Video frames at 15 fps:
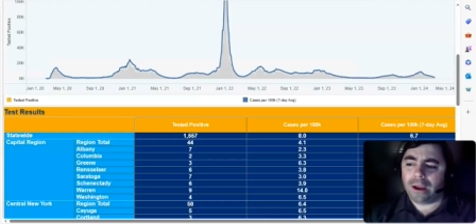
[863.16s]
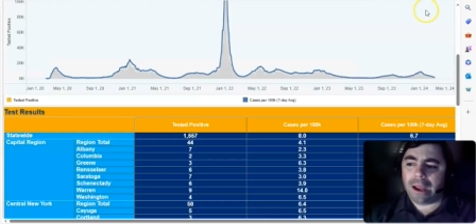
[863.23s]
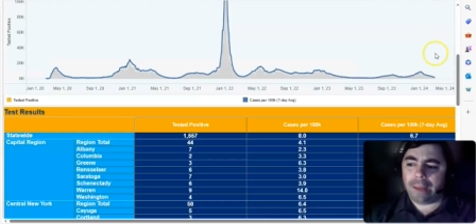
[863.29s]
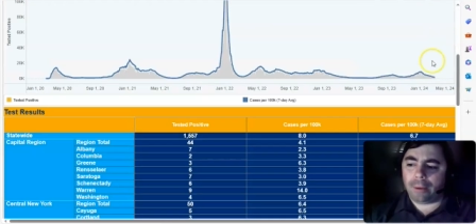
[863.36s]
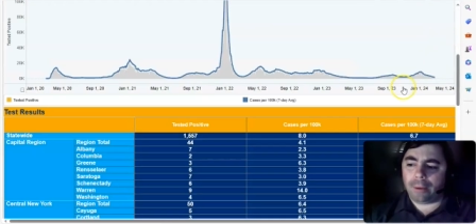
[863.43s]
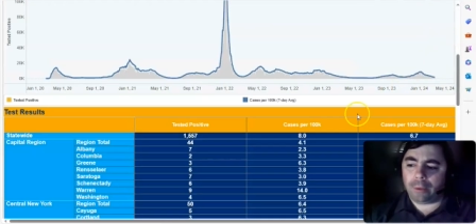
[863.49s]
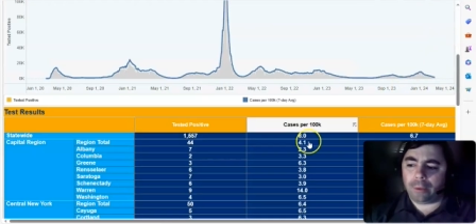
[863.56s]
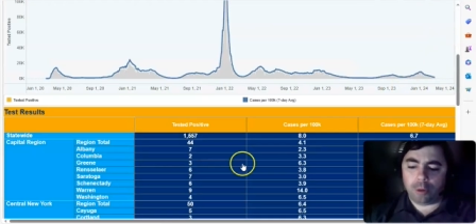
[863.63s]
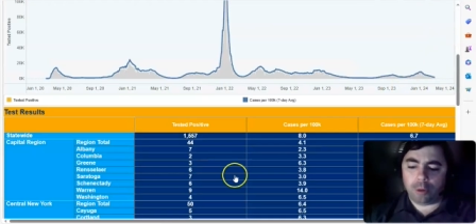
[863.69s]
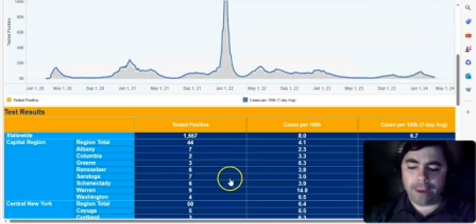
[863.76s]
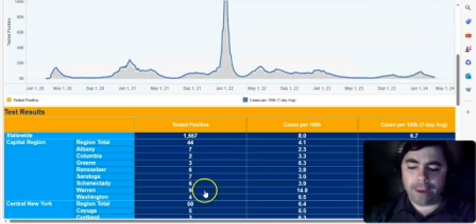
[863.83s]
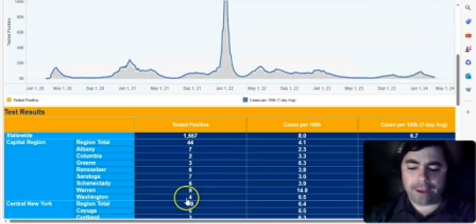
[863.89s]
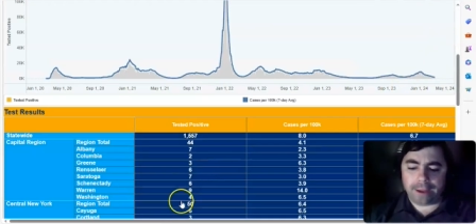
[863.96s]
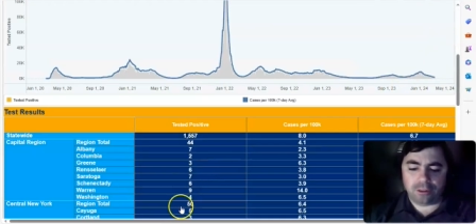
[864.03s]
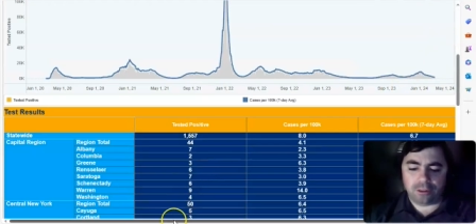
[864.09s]
How about we go
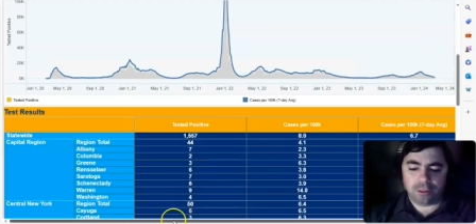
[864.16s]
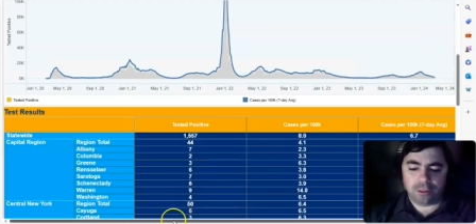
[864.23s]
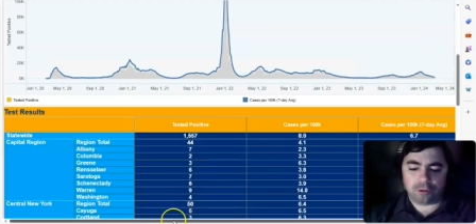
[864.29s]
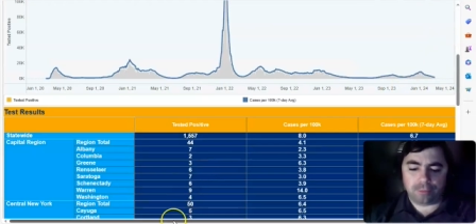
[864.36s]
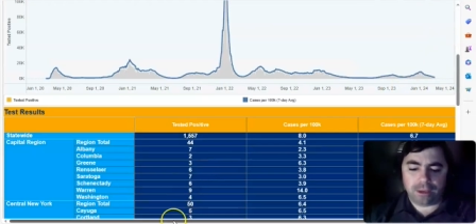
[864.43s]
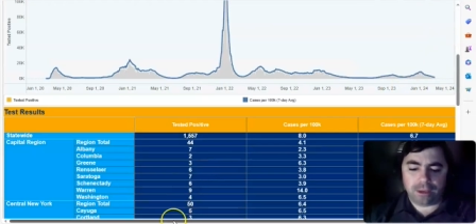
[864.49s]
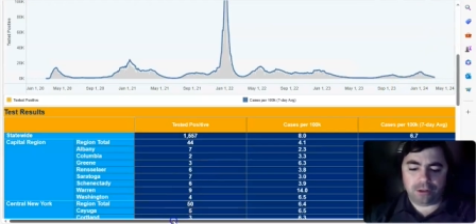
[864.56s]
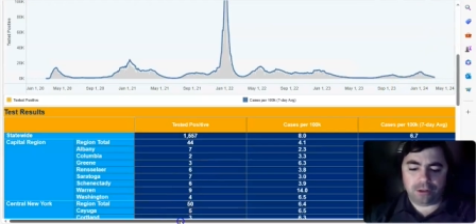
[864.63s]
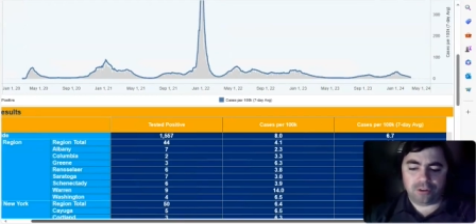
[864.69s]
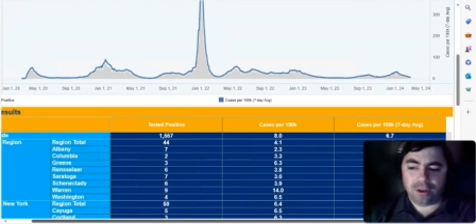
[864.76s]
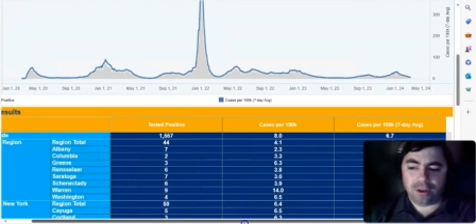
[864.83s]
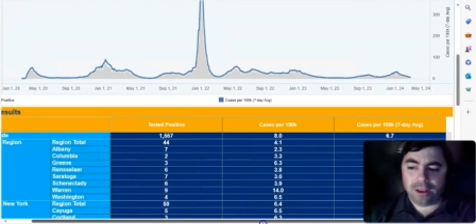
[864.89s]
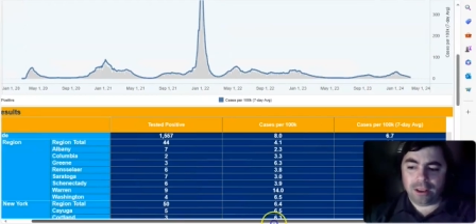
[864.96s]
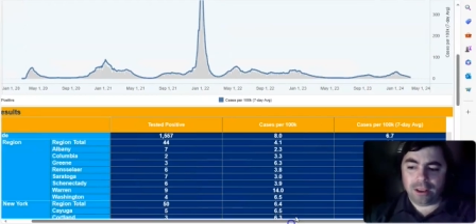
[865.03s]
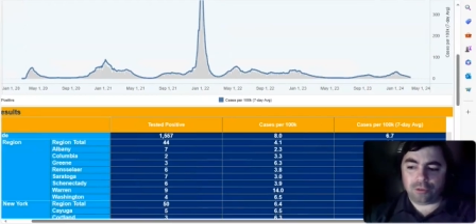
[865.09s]
back to this page
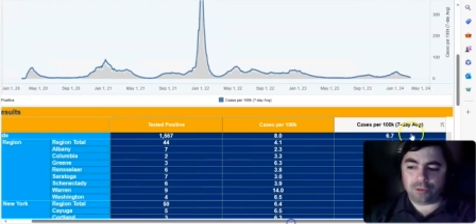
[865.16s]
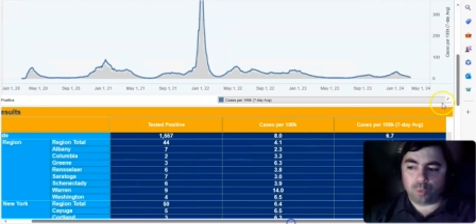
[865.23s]
as